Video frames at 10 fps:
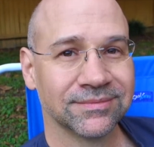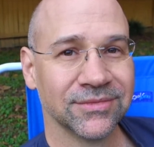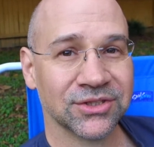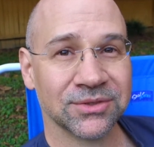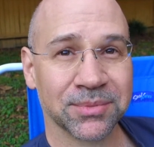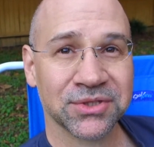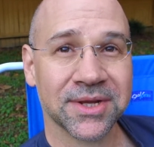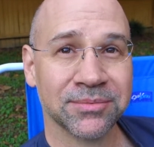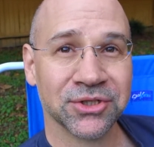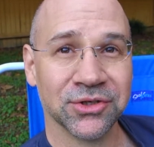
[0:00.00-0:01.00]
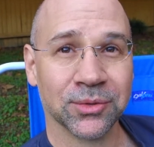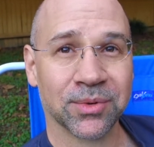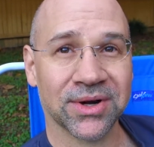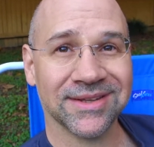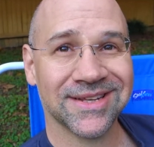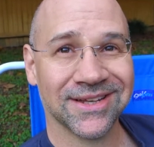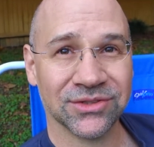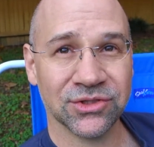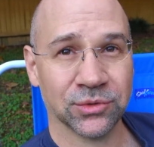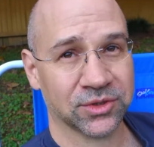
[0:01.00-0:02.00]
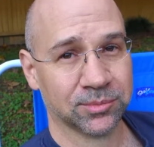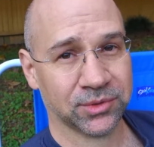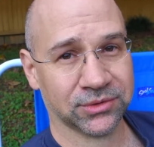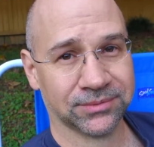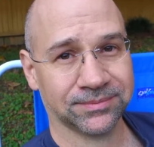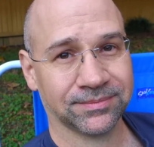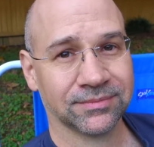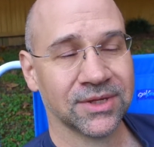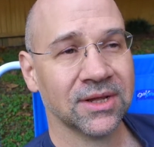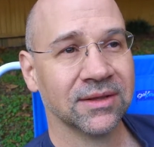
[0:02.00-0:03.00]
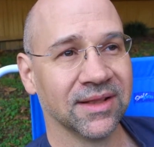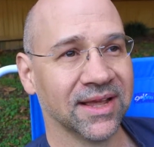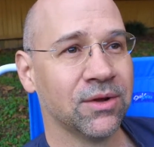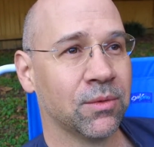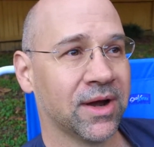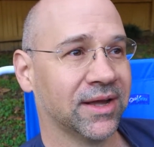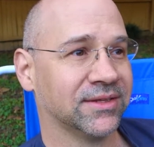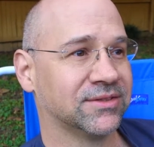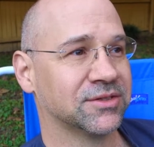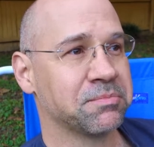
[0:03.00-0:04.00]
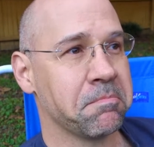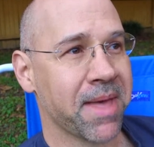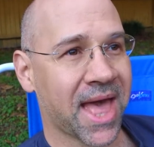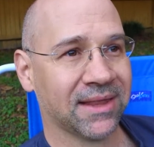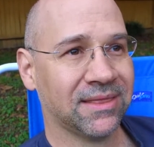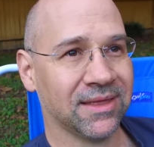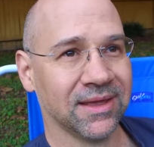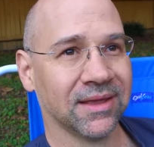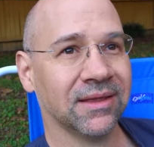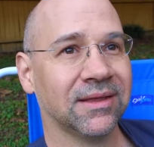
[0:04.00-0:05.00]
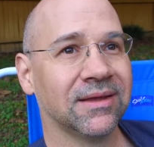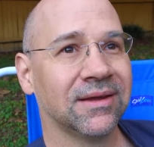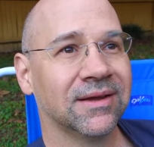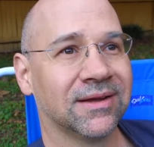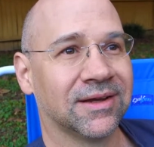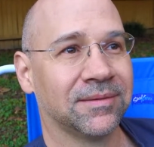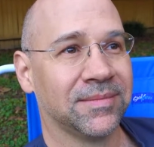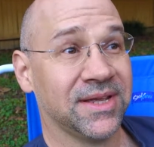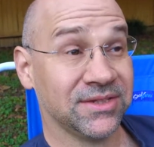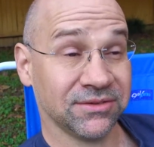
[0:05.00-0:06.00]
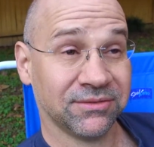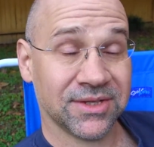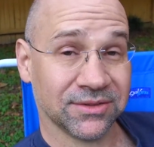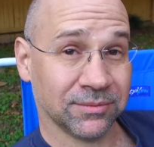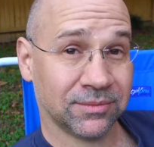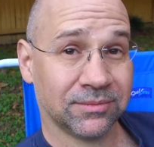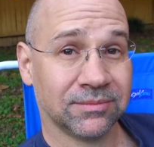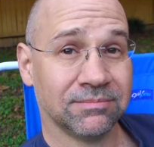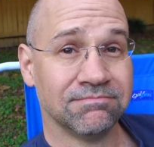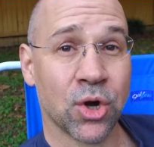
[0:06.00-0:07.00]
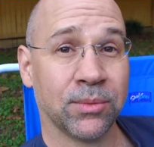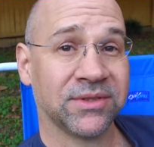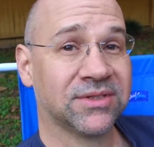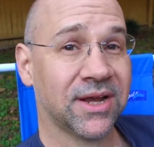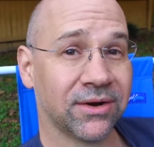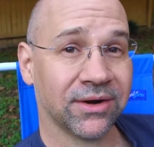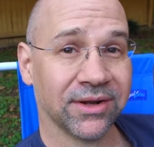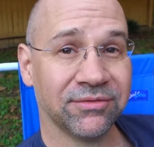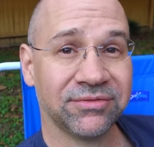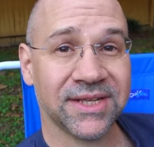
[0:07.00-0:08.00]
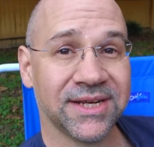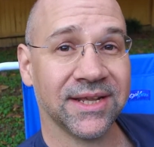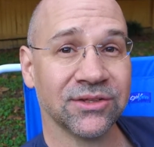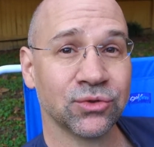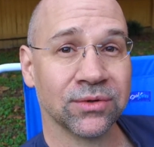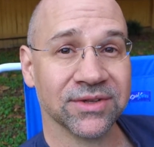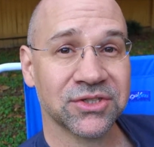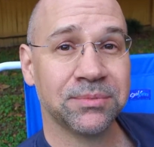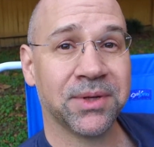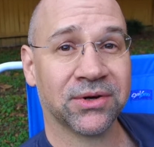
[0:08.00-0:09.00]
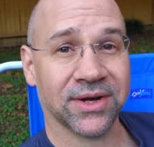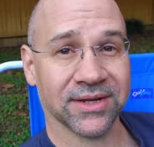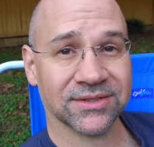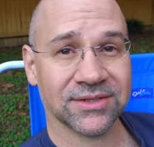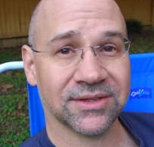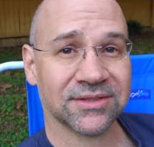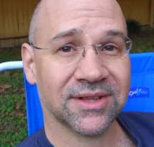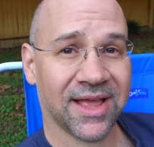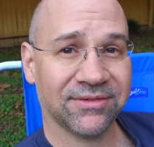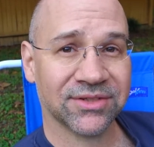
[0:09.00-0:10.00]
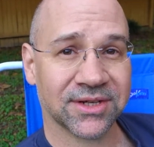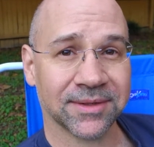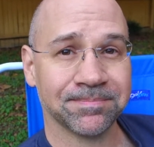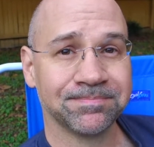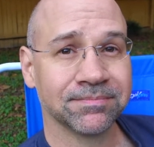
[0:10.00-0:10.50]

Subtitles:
It's a perception. Your brain tells you it's blue. Likewise, this Matt thing is a momentary, fleeting sort of experience in this lifetime.